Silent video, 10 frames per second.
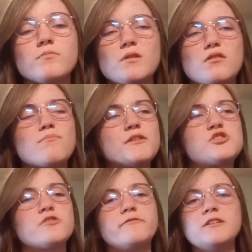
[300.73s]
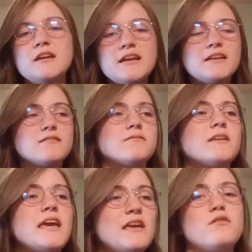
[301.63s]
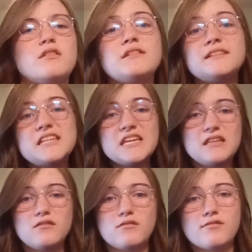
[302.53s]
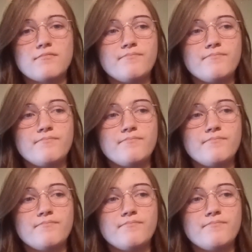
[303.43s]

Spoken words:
It's a bunch of kids and teens.